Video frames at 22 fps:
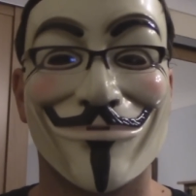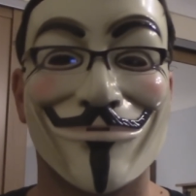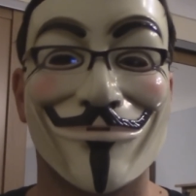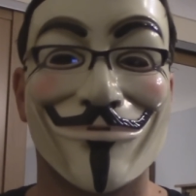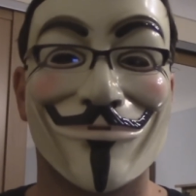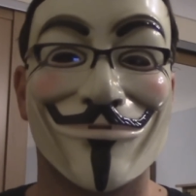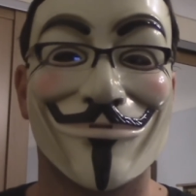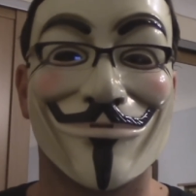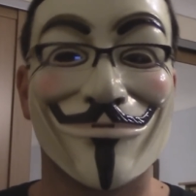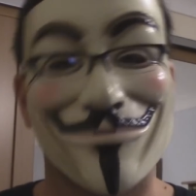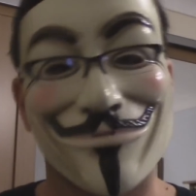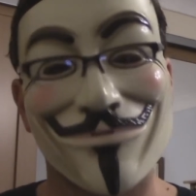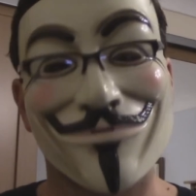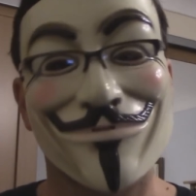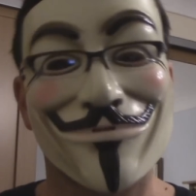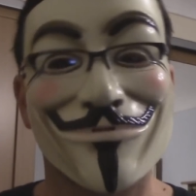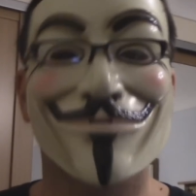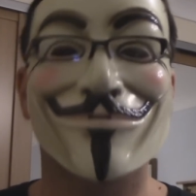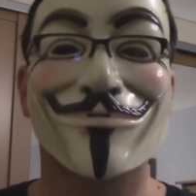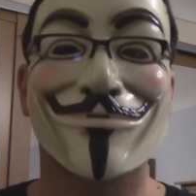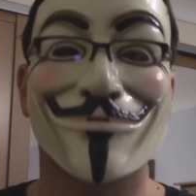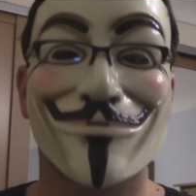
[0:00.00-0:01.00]
But as those
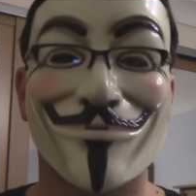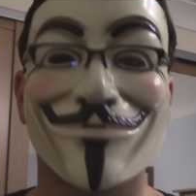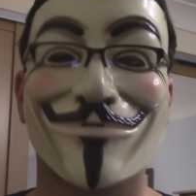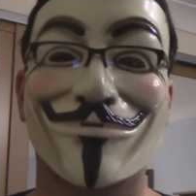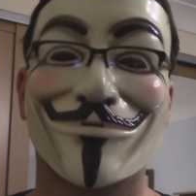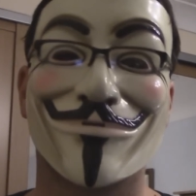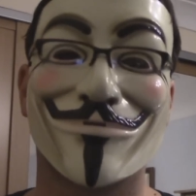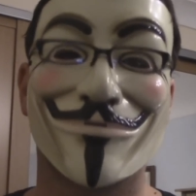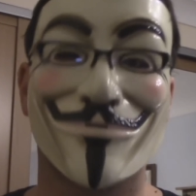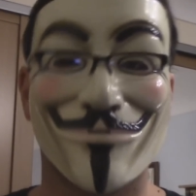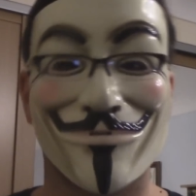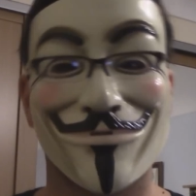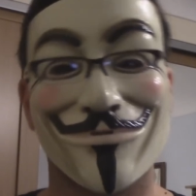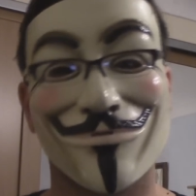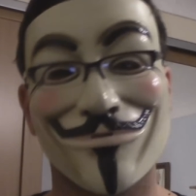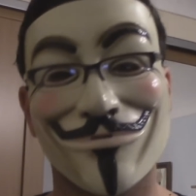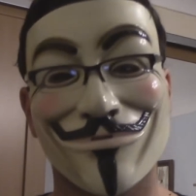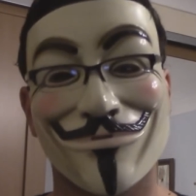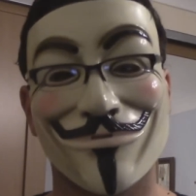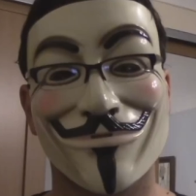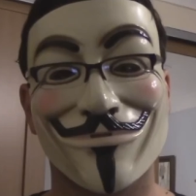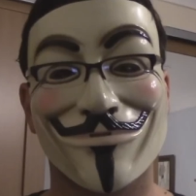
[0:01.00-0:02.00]
feelings you
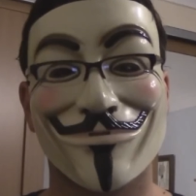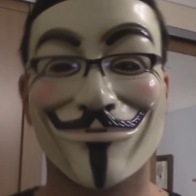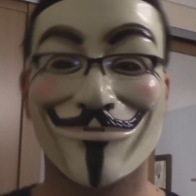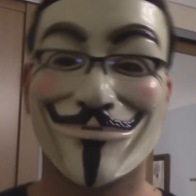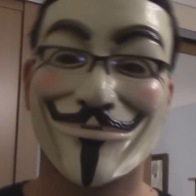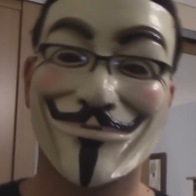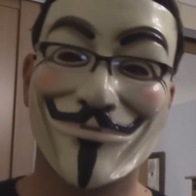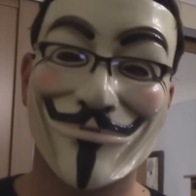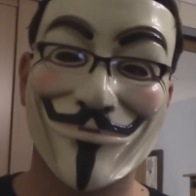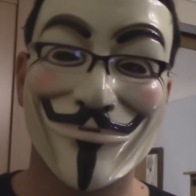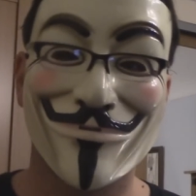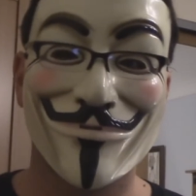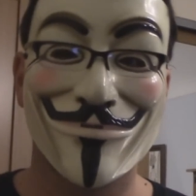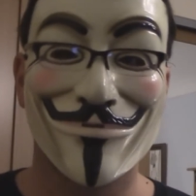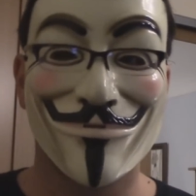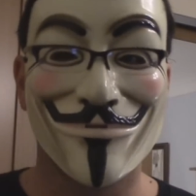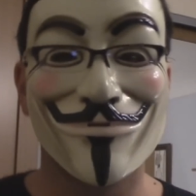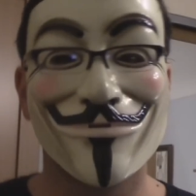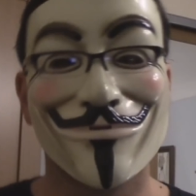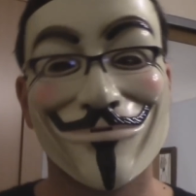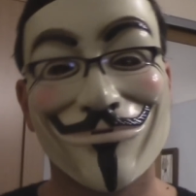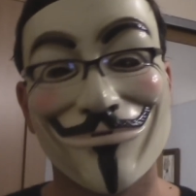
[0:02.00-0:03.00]
felt when you first heard of
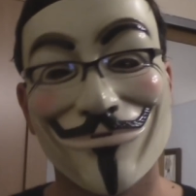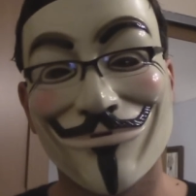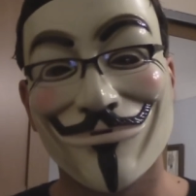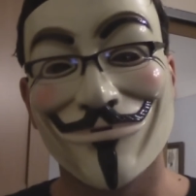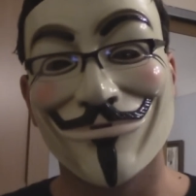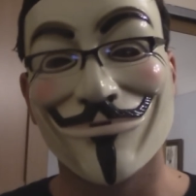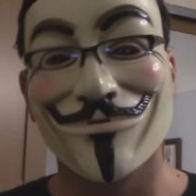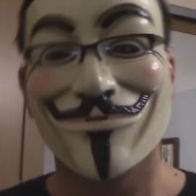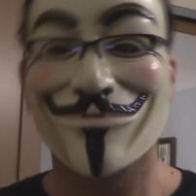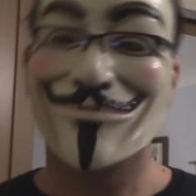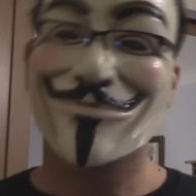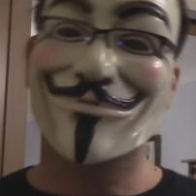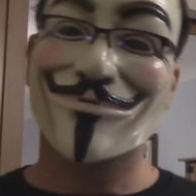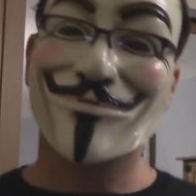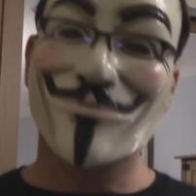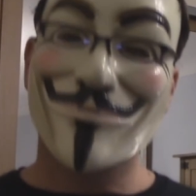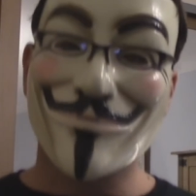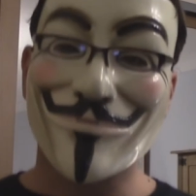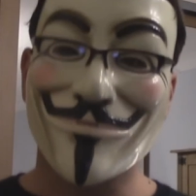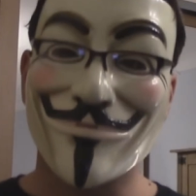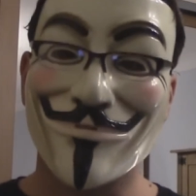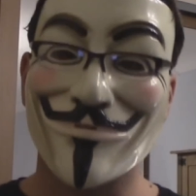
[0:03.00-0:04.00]
the attack
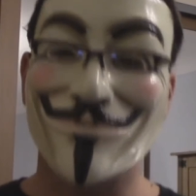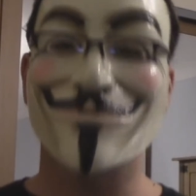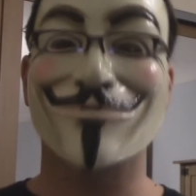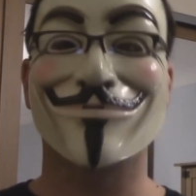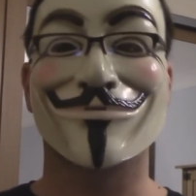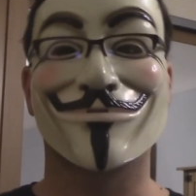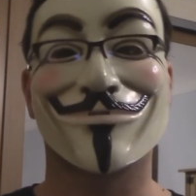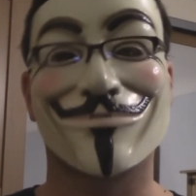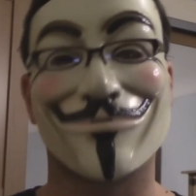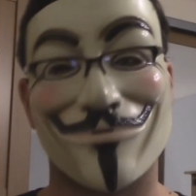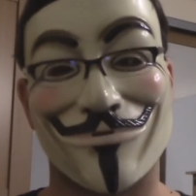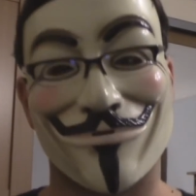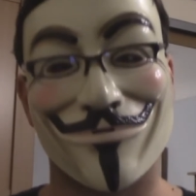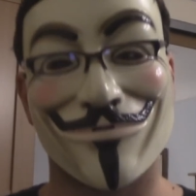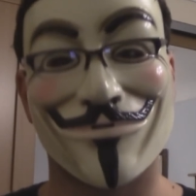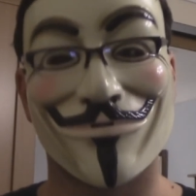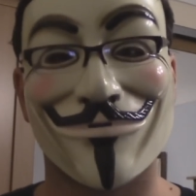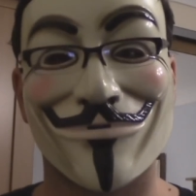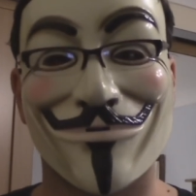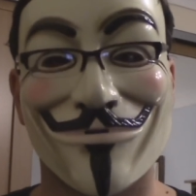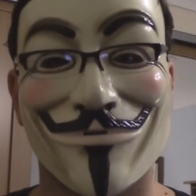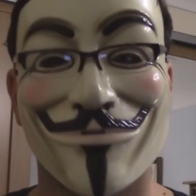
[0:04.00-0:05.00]
come rushing
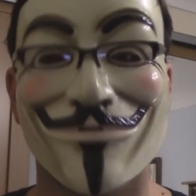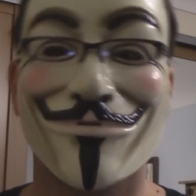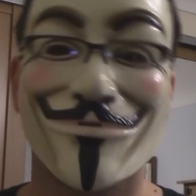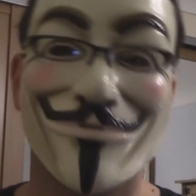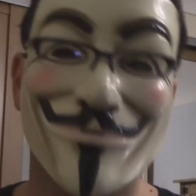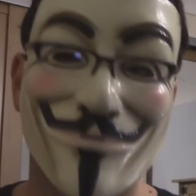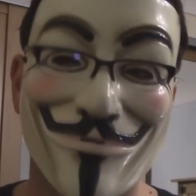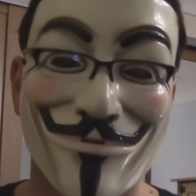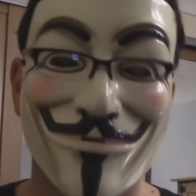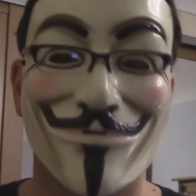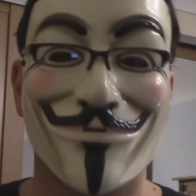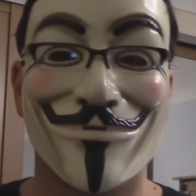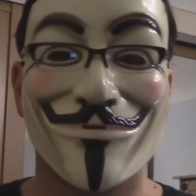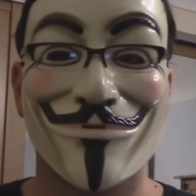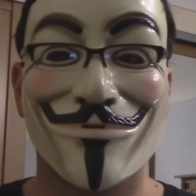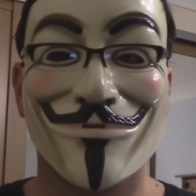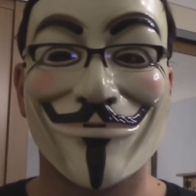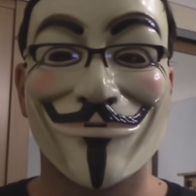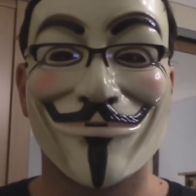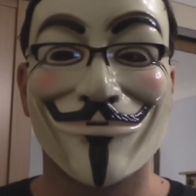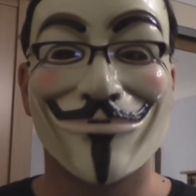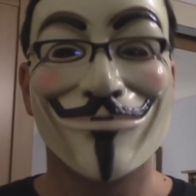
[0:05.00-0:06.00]
back during the trial,
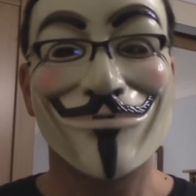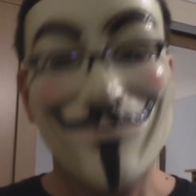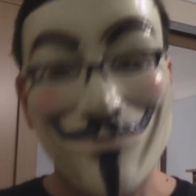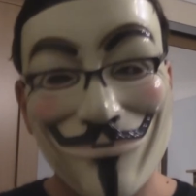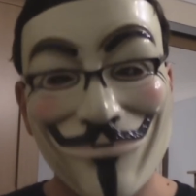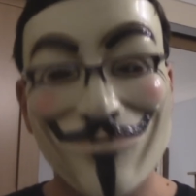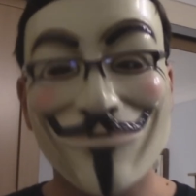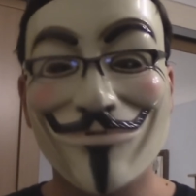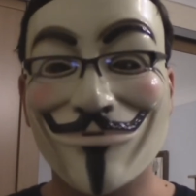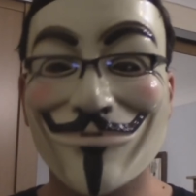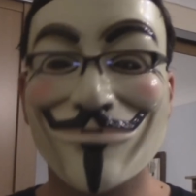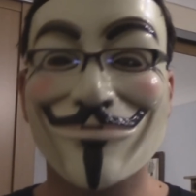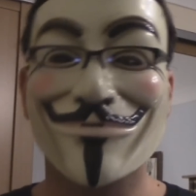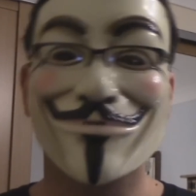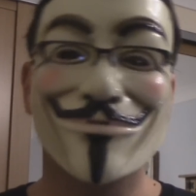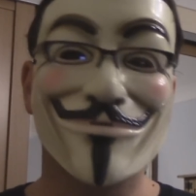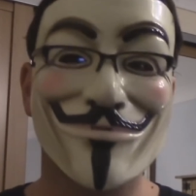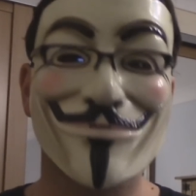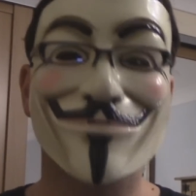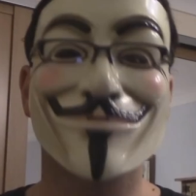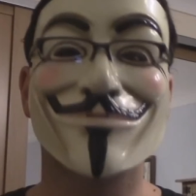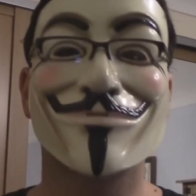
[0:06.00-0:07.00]
I feel it's my
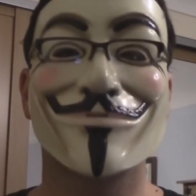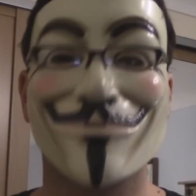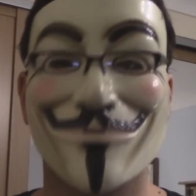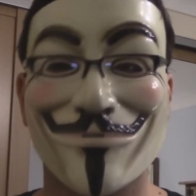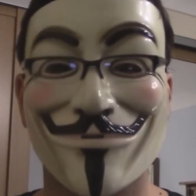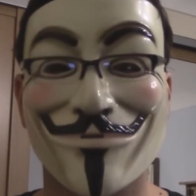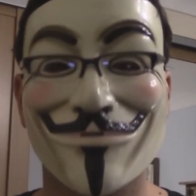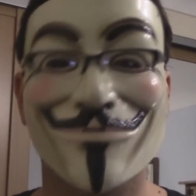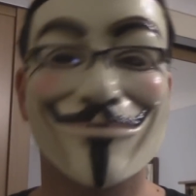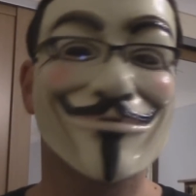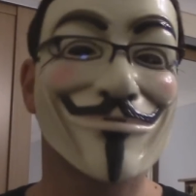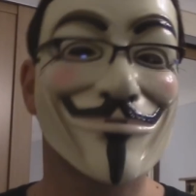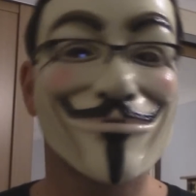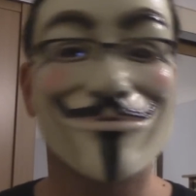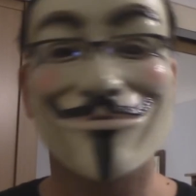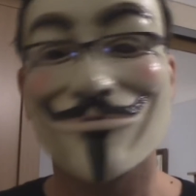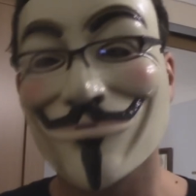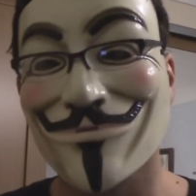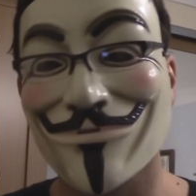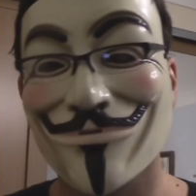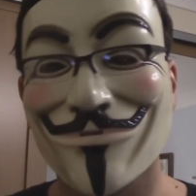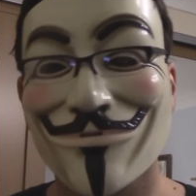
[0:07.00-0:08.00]
duty to
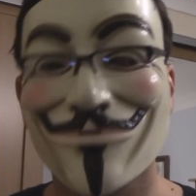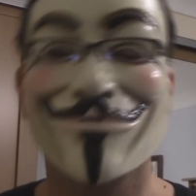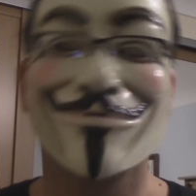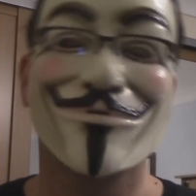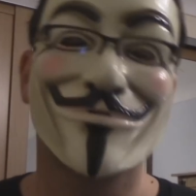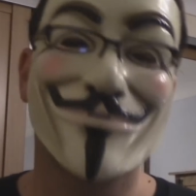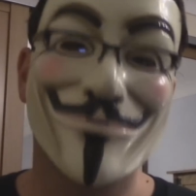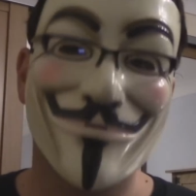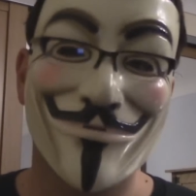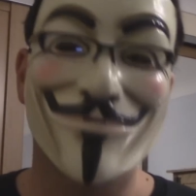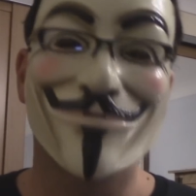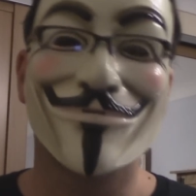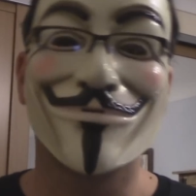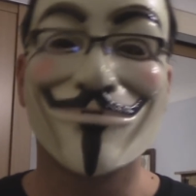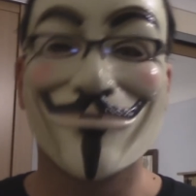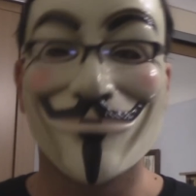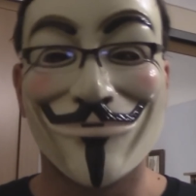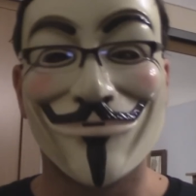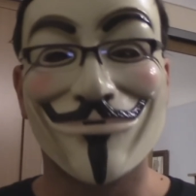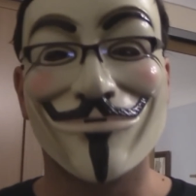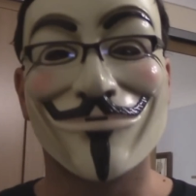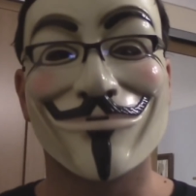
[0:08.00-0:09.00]
remind you of a couple of
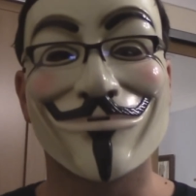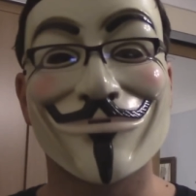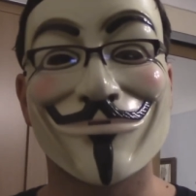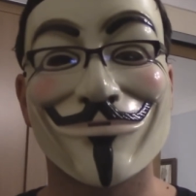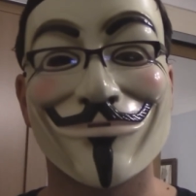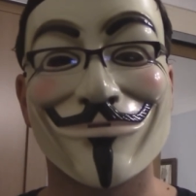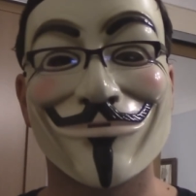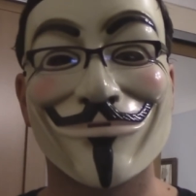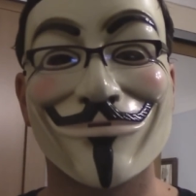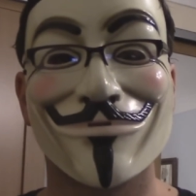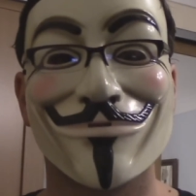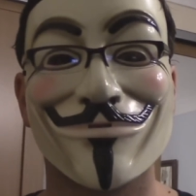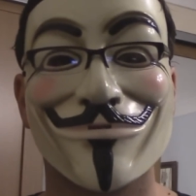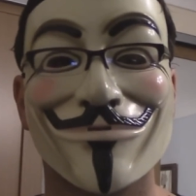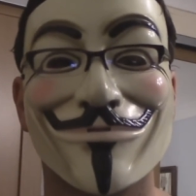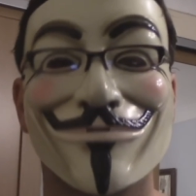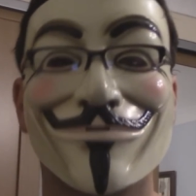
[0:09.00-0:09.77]
facts.